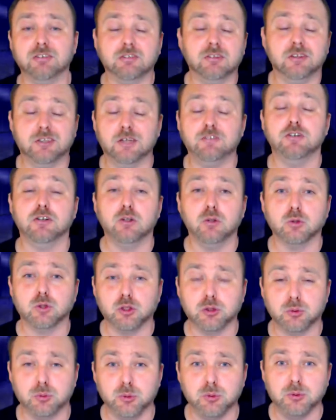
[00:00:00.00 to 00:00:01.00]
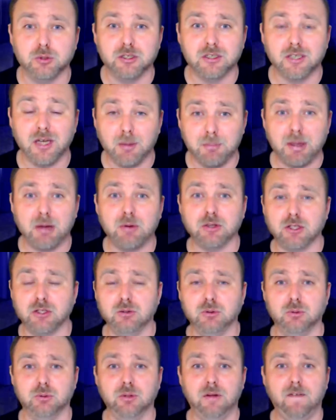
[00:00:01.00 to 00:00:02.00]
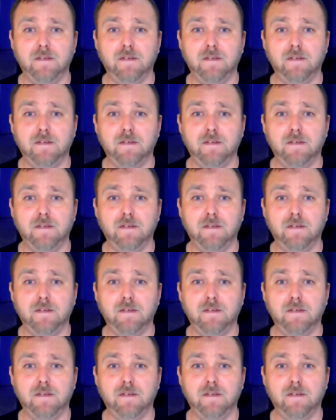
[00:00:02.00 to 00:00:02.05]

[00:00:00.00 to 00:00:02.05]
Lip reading: difficult truth about you.